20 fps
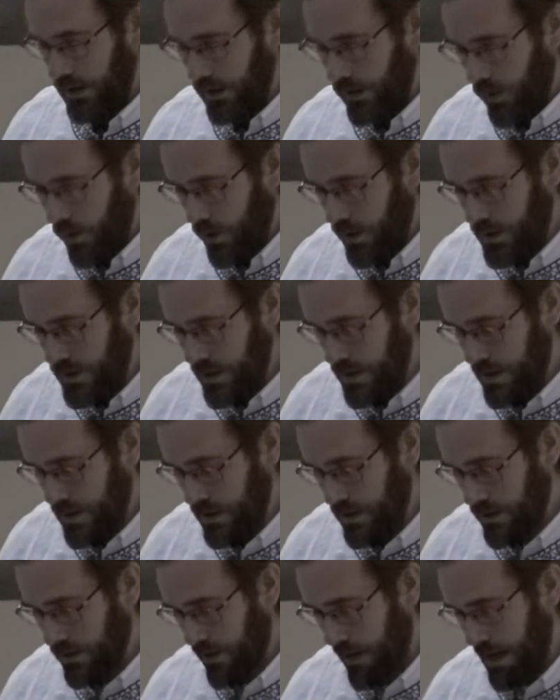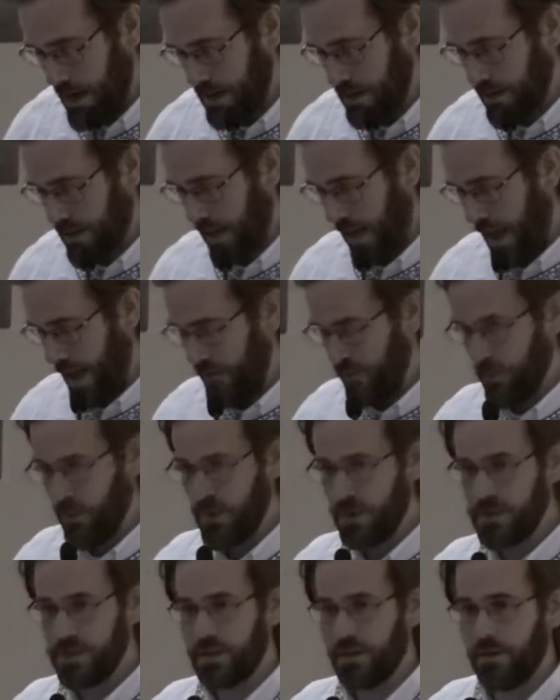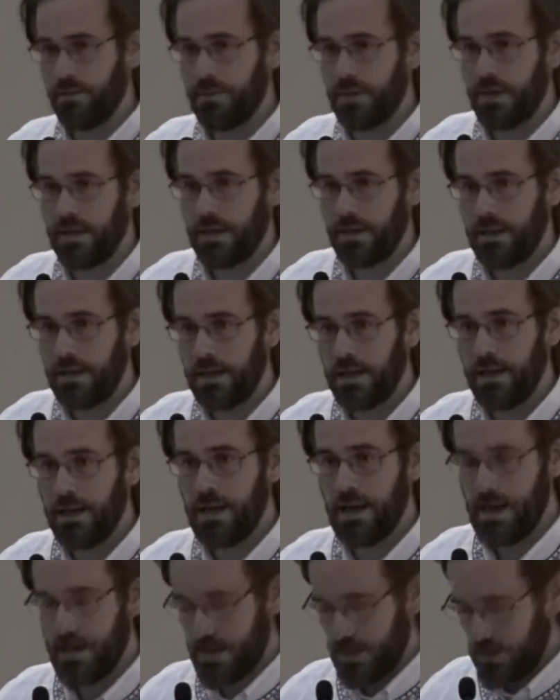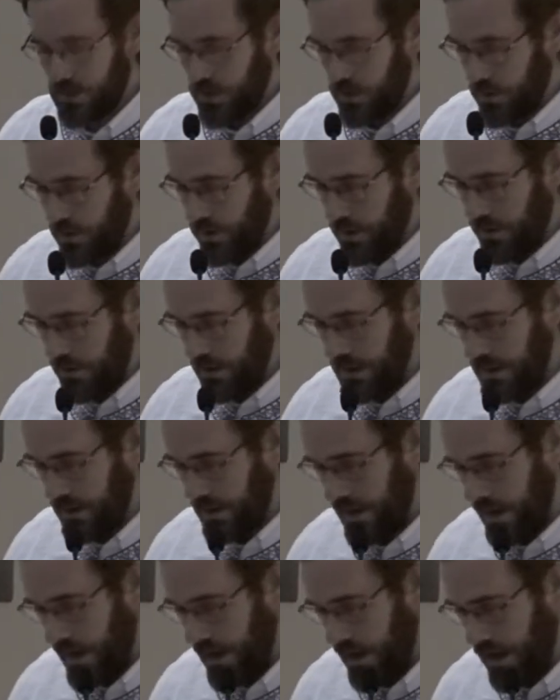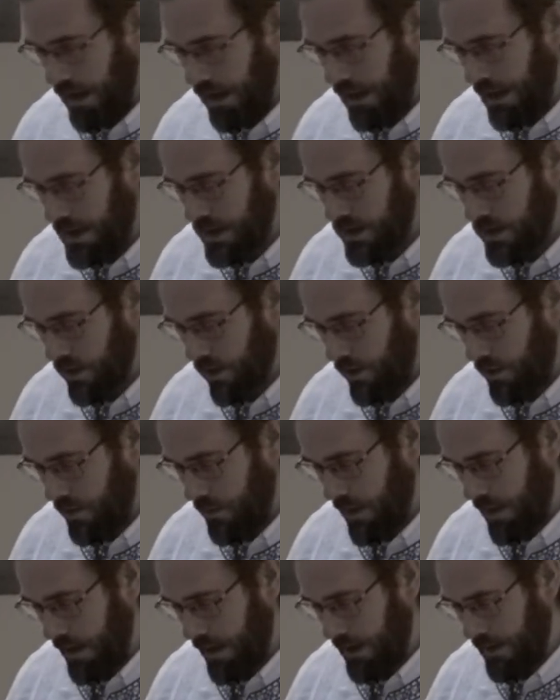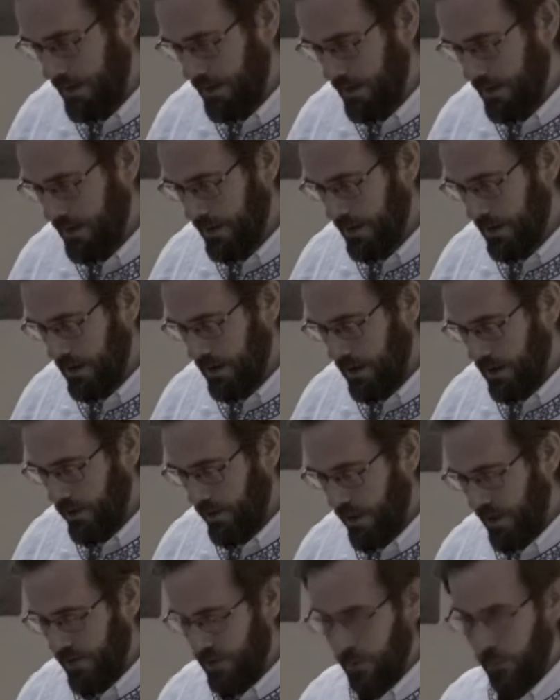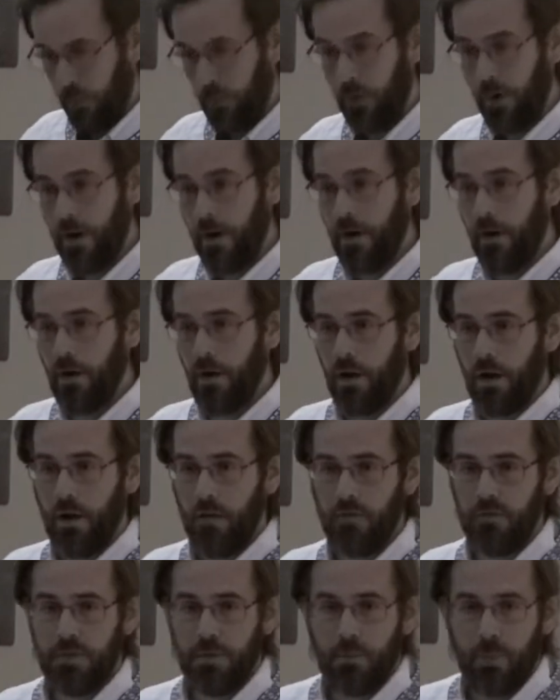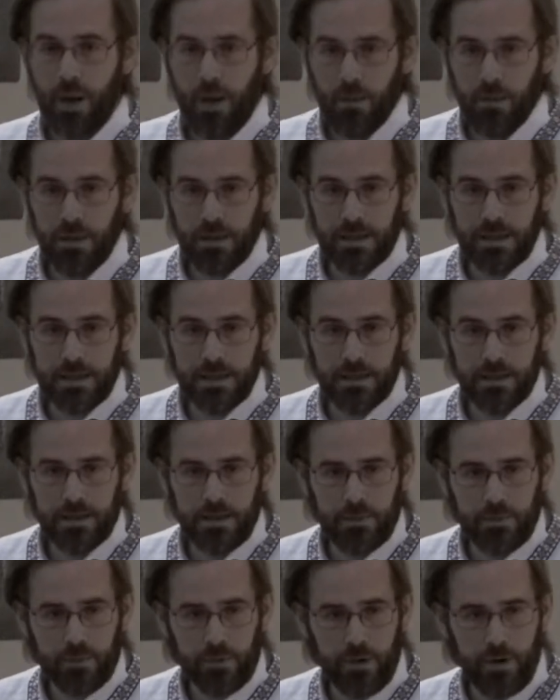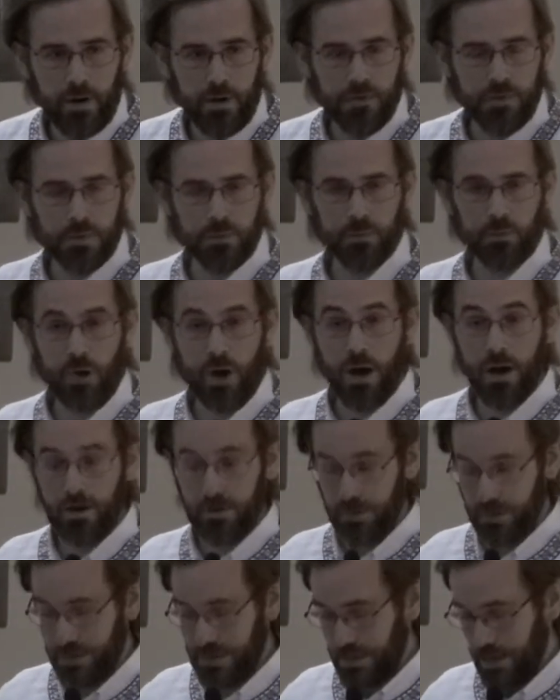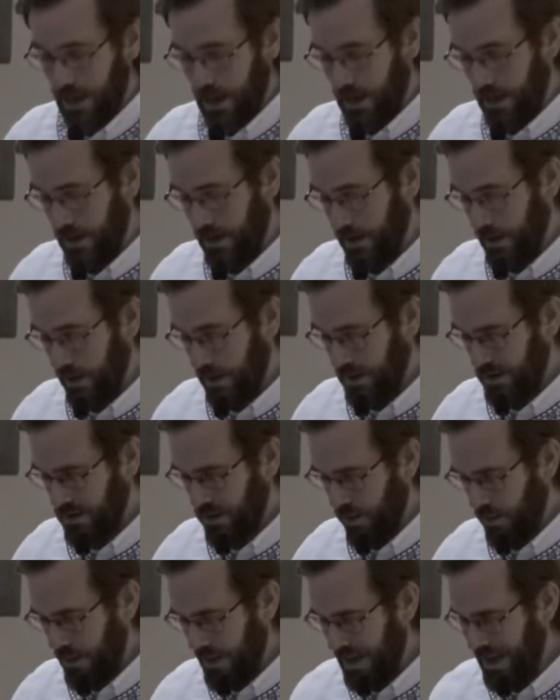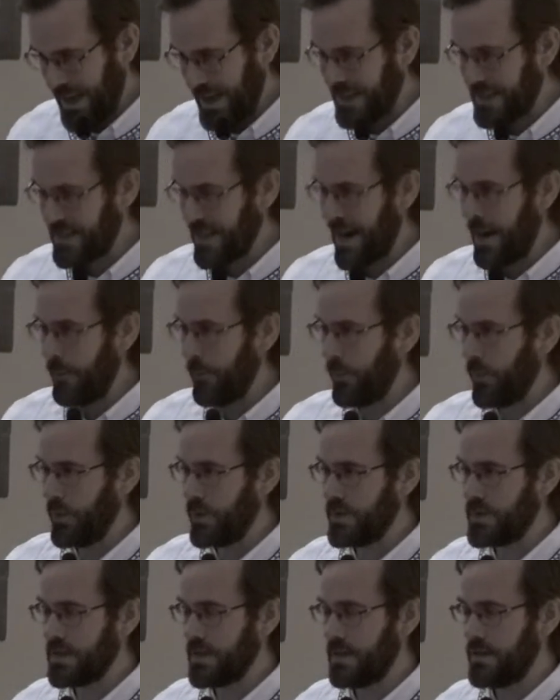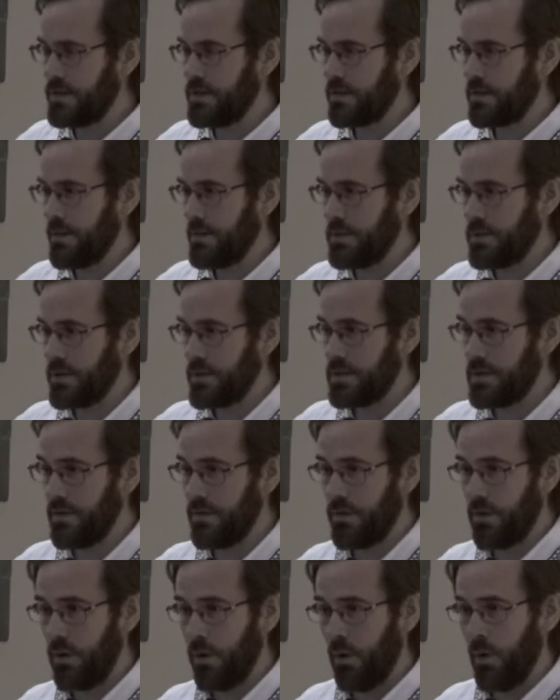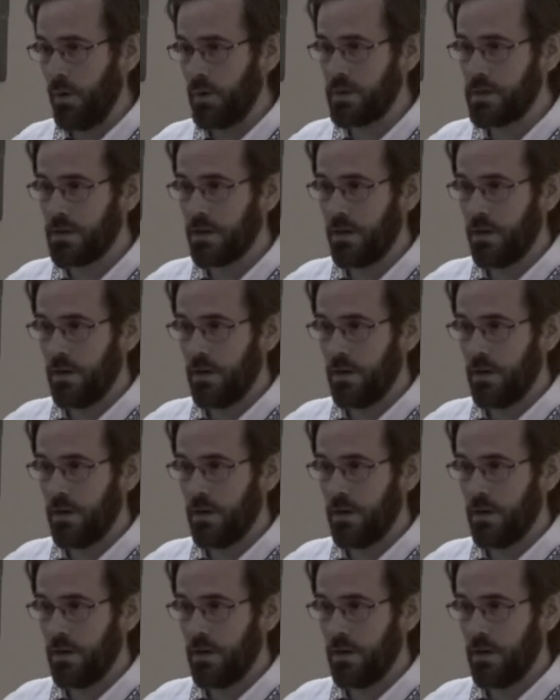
Lord Jesus Christ, have mercy on me. Kyrie, Iesou Christe, eleison me. We have the prayer of the publican, the prayer of the prodigal son, so many examples in scriptures of those